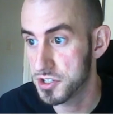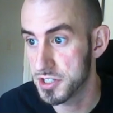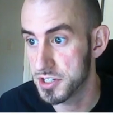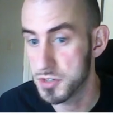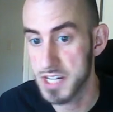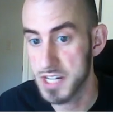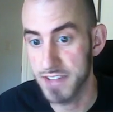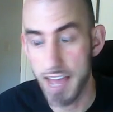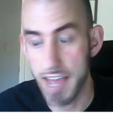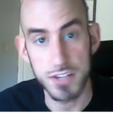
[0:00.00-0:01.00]
use out of
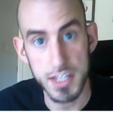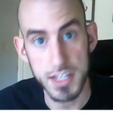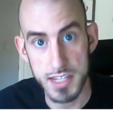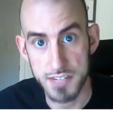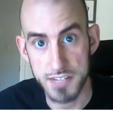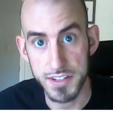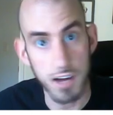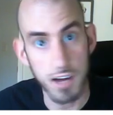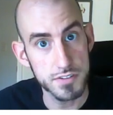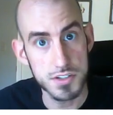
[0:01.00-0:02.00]
everything this feat
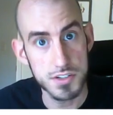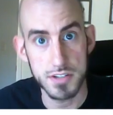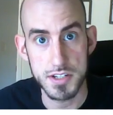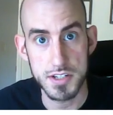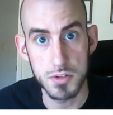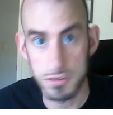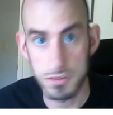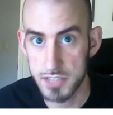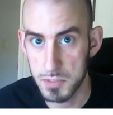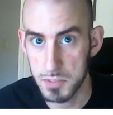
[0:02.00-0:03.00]
offers, so let's go into
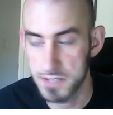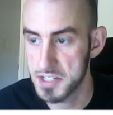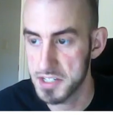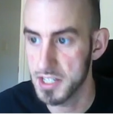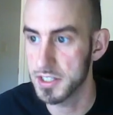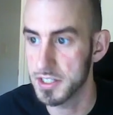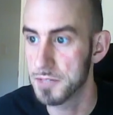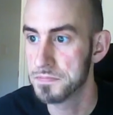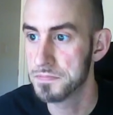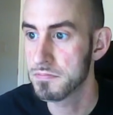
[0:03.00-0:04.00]
a little bit of detail here.
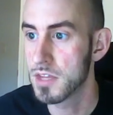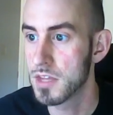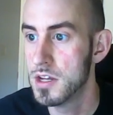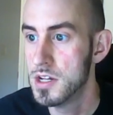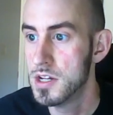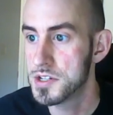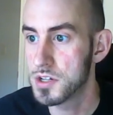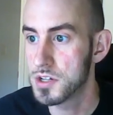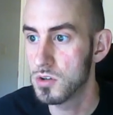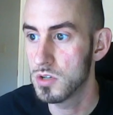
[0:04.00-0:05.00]

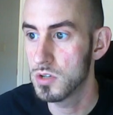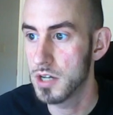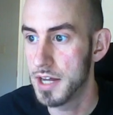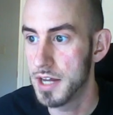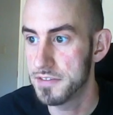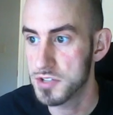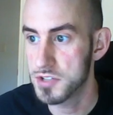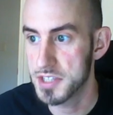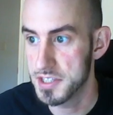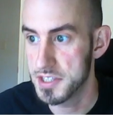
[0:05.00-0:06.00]
So the first
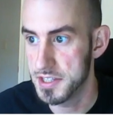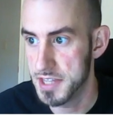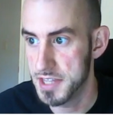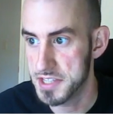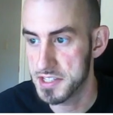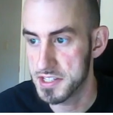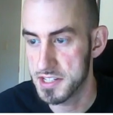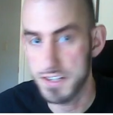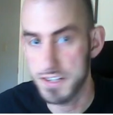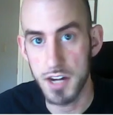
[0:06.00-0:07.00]
thing that
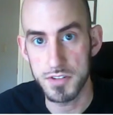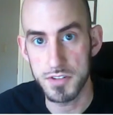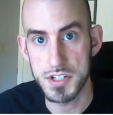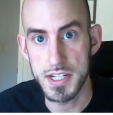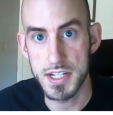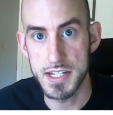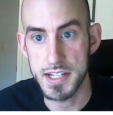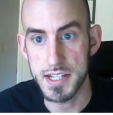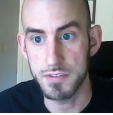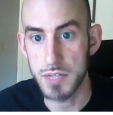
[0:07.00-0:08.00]
this feat offers
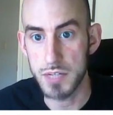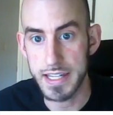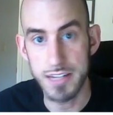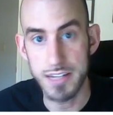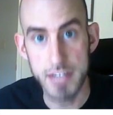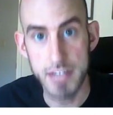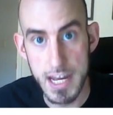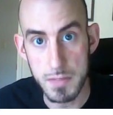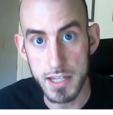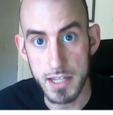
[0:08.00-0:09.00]
is if we kill an
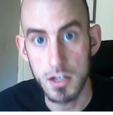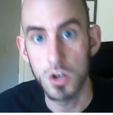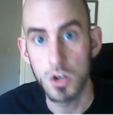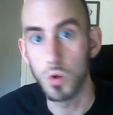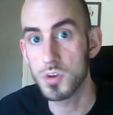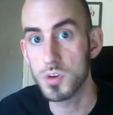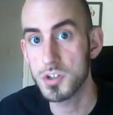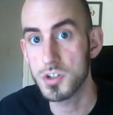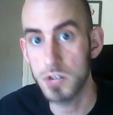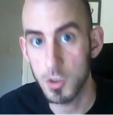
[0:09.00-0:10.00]
enemy or
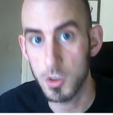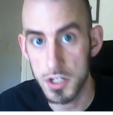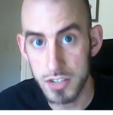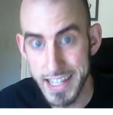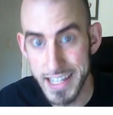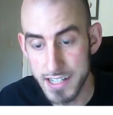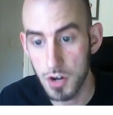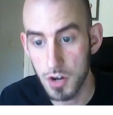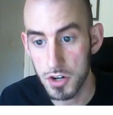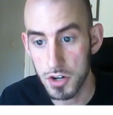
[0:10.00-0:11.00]
score a critical hit
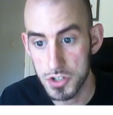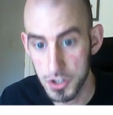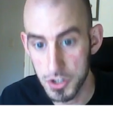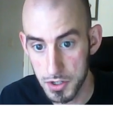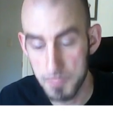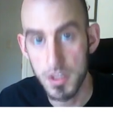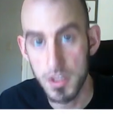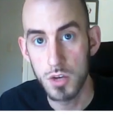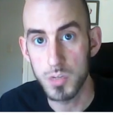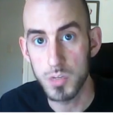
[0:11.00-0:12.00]
on our turn,
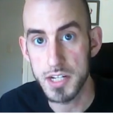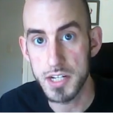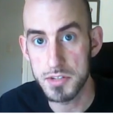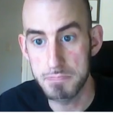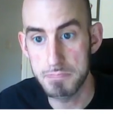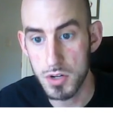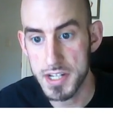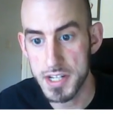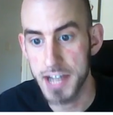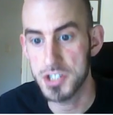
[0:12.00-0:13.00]
we can use a bonus
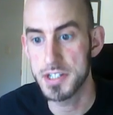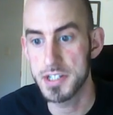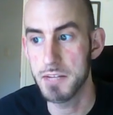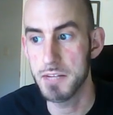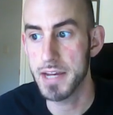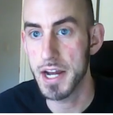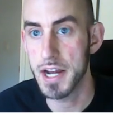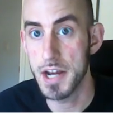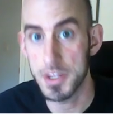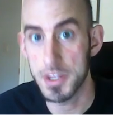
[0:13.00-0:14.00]
action to make
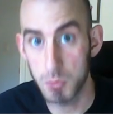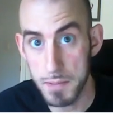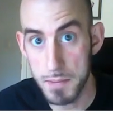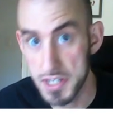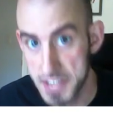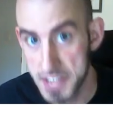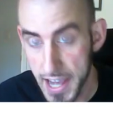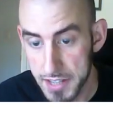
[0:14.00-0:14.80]
another weapon attack.